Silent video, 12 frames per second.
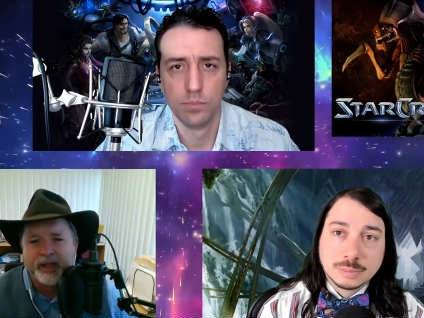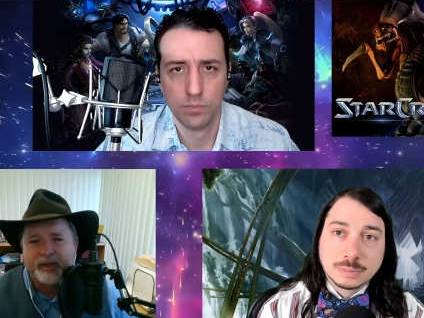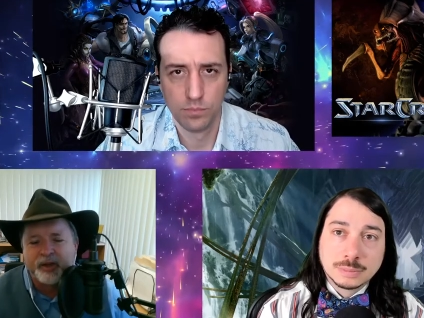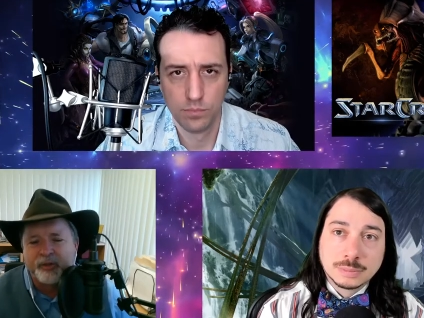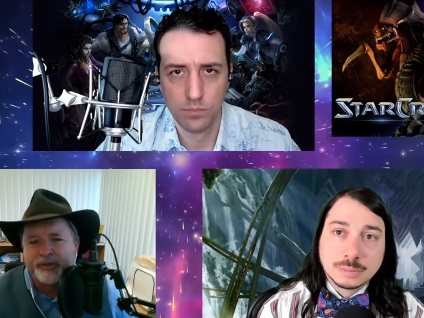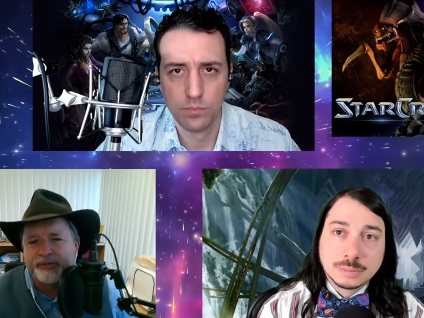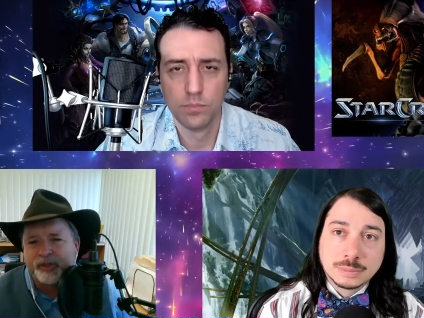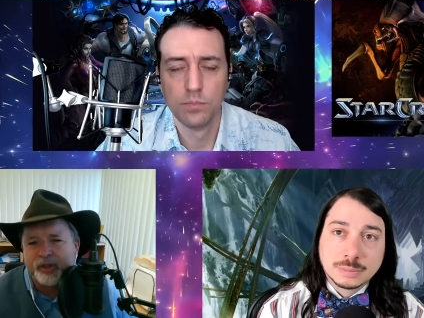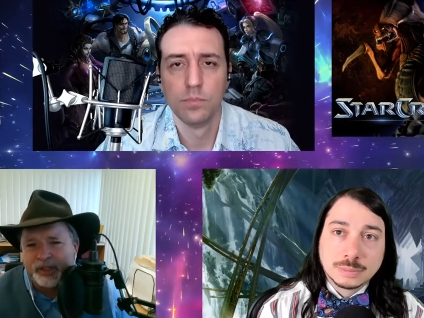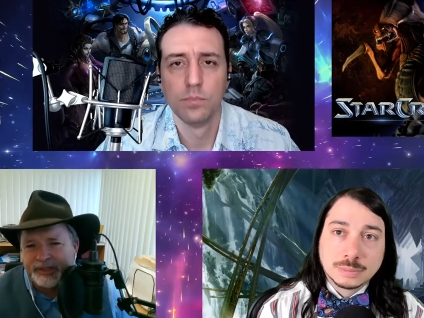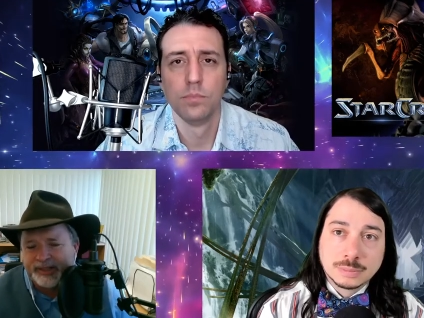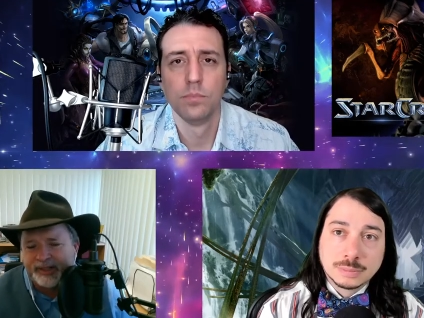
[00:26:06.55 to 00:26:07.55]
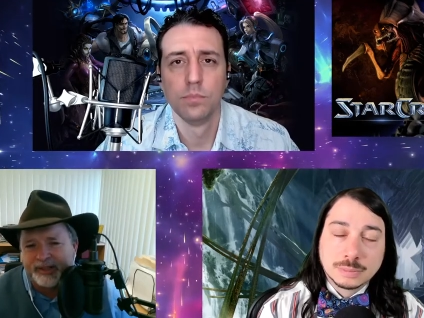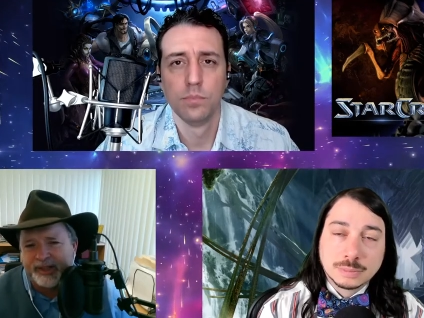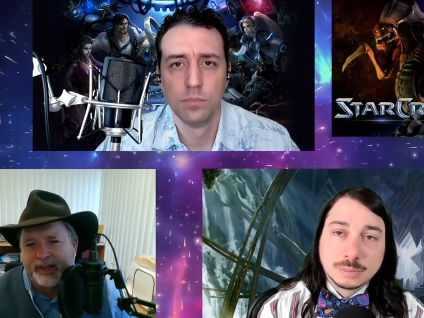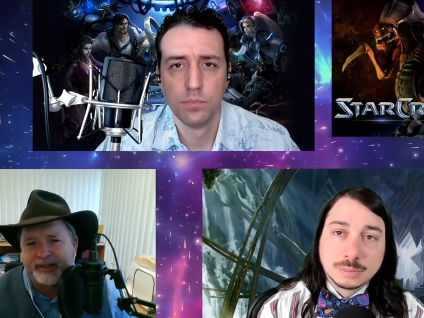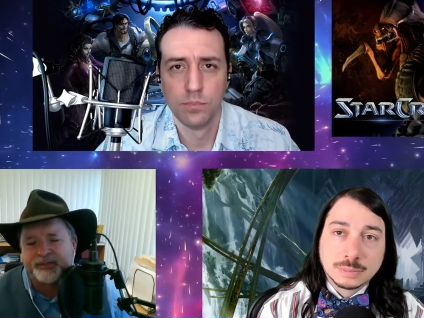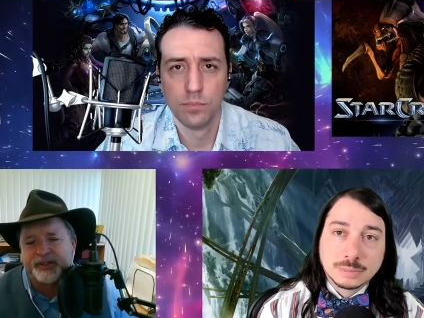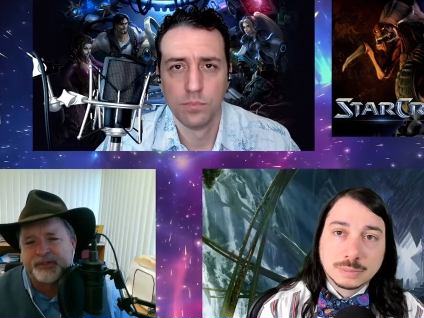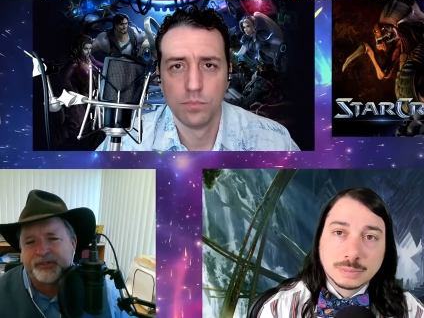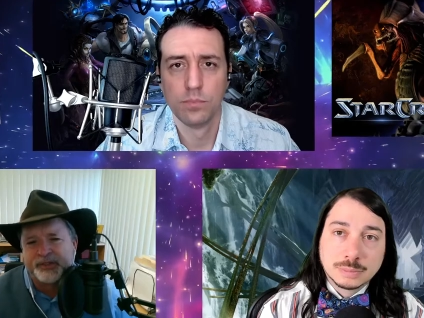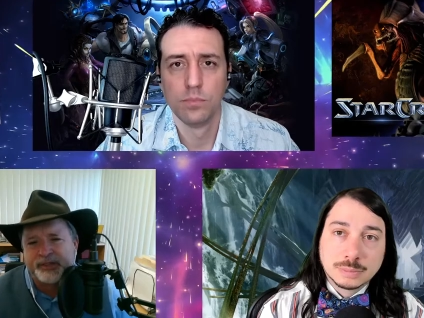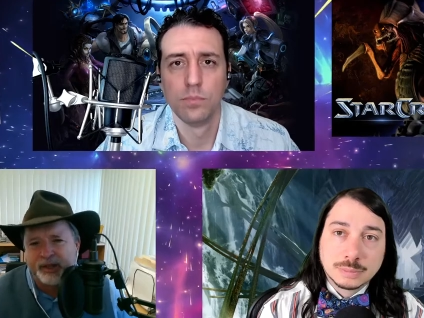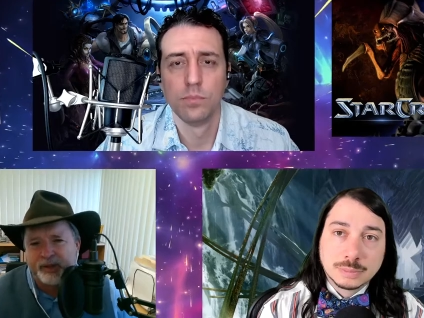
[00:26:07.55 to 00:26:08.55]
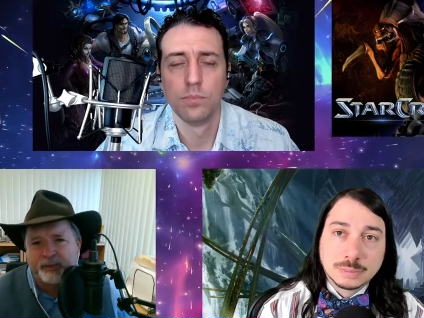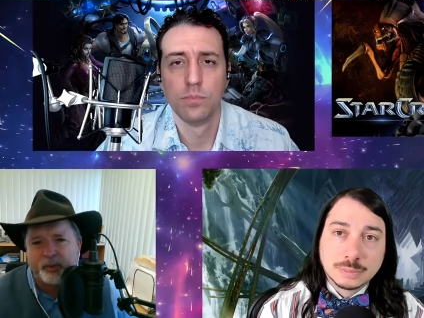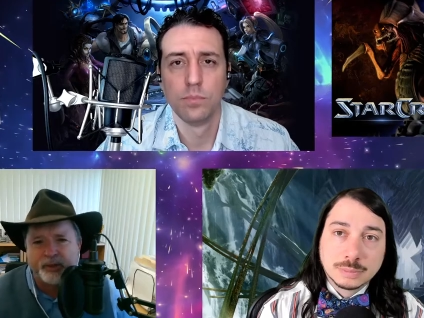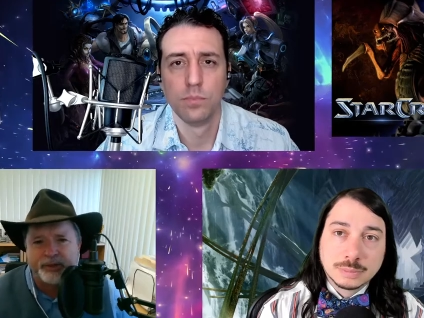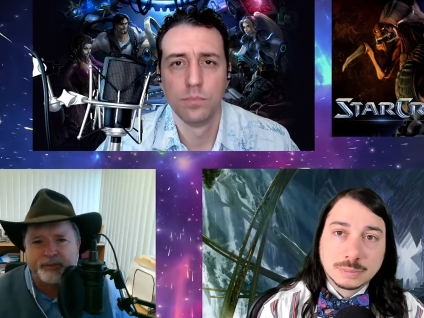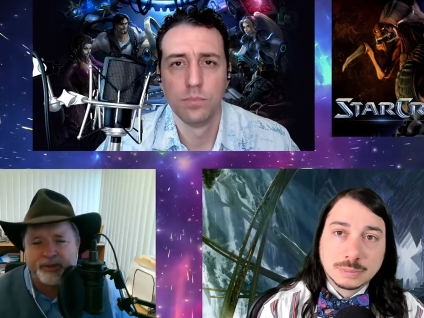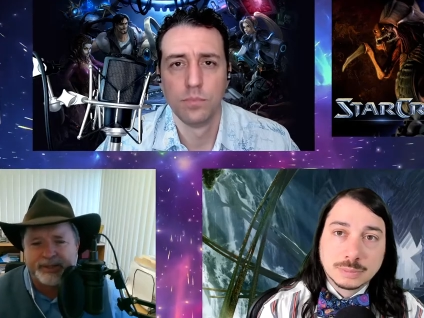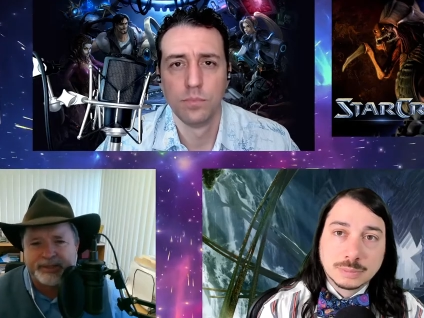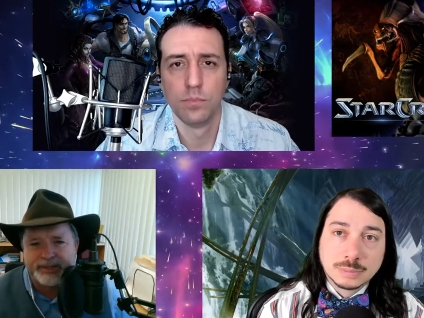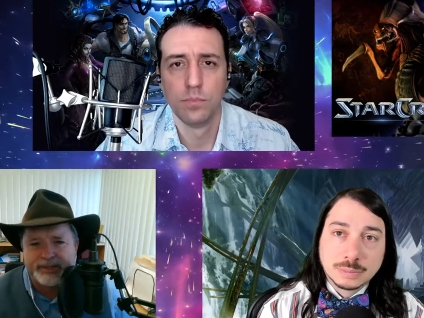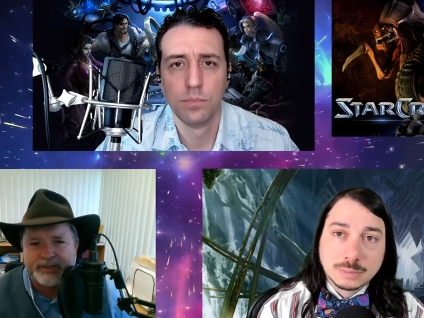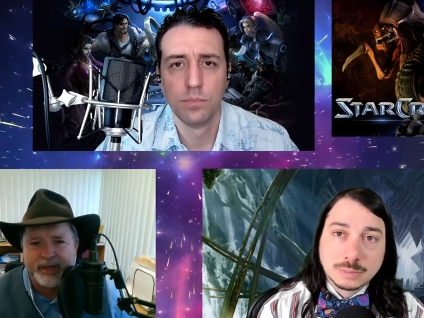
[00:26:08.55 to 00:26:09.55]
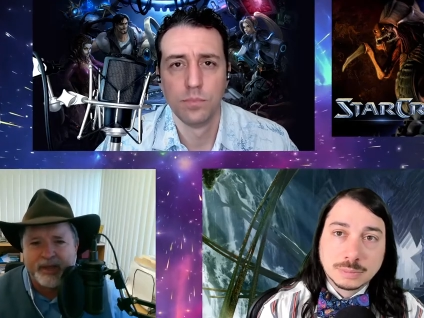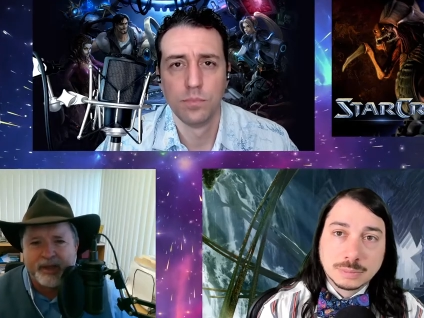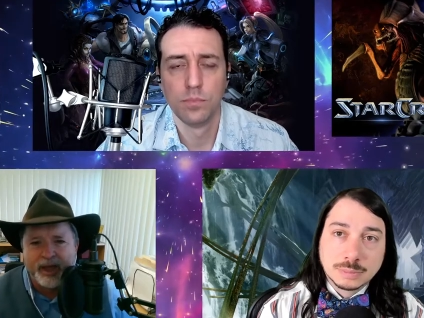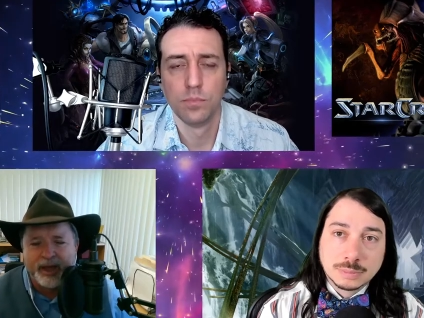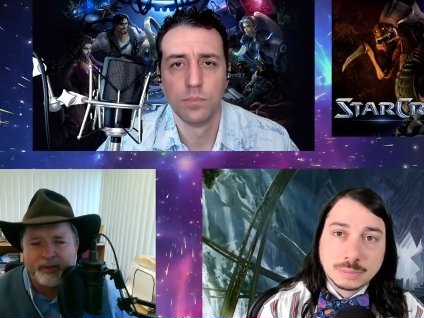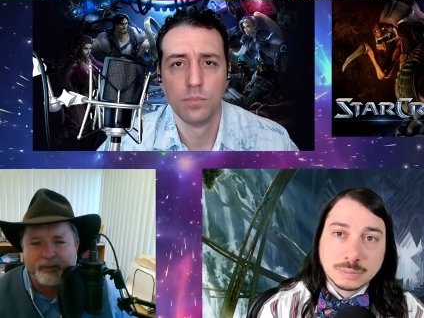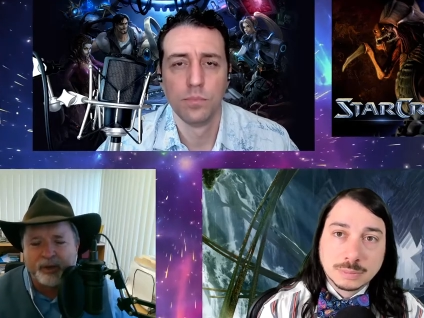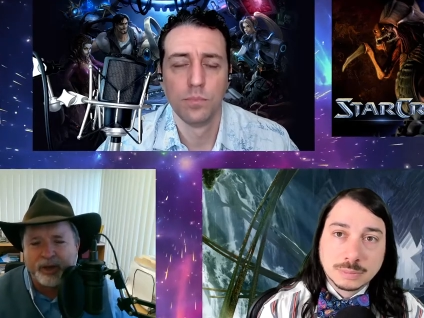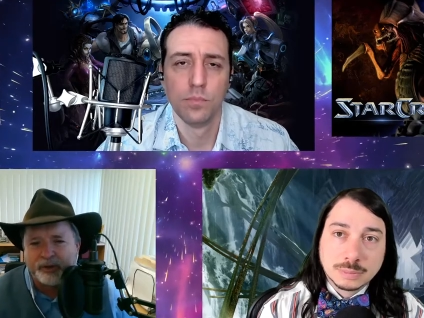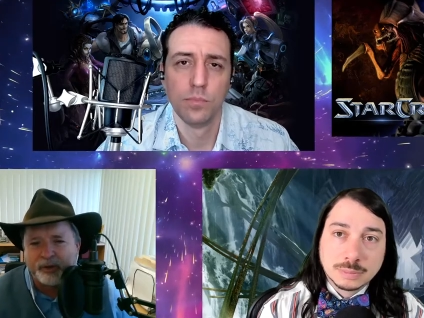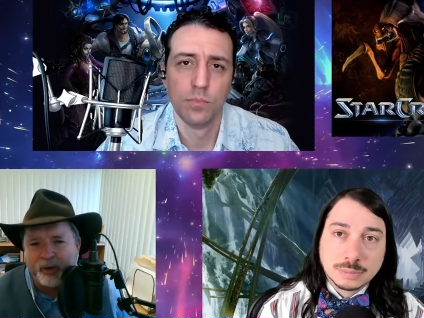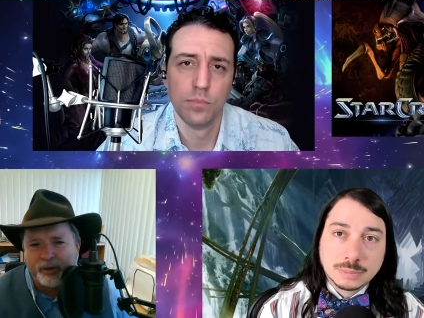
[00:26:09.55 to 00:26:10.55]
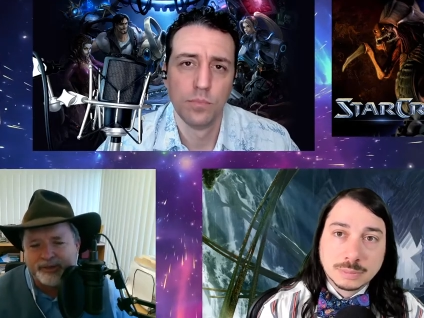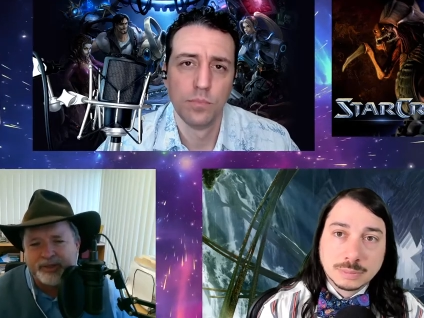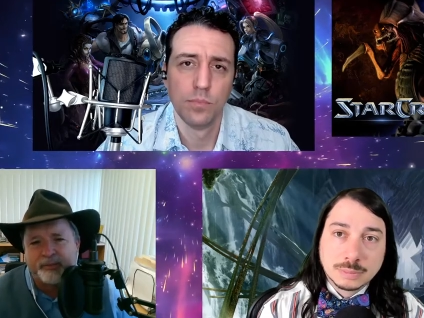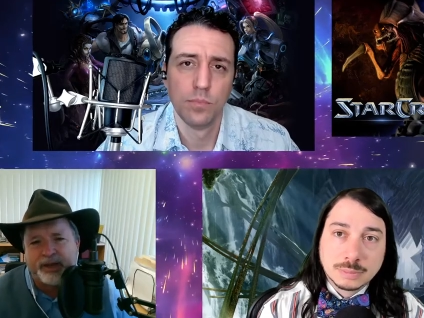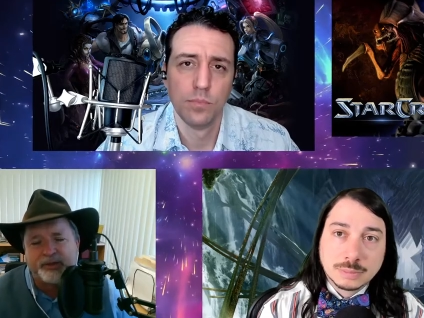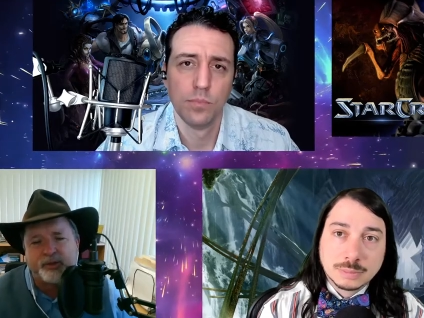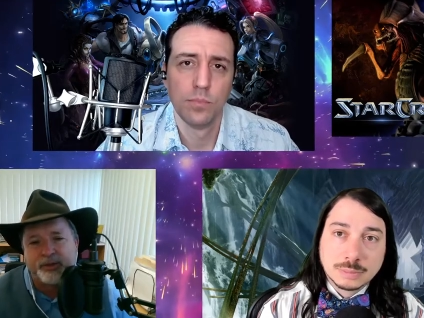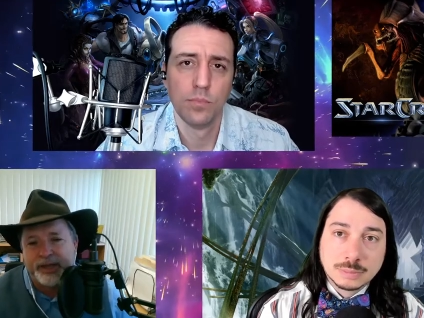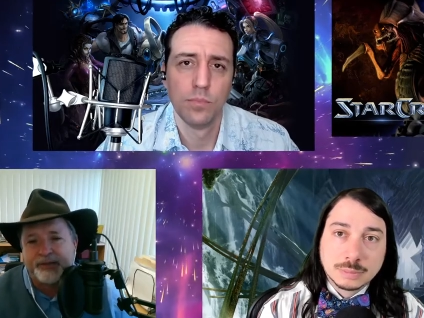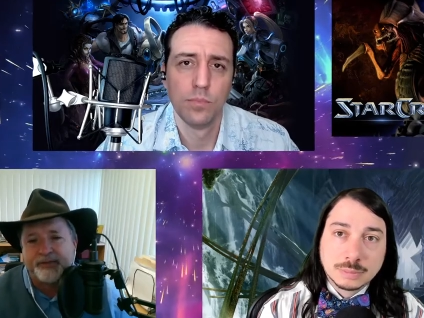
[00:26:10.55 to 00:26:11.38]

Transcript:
Speaker 1: You know, we've looked at a lot of different teleporting races, and and you always come back to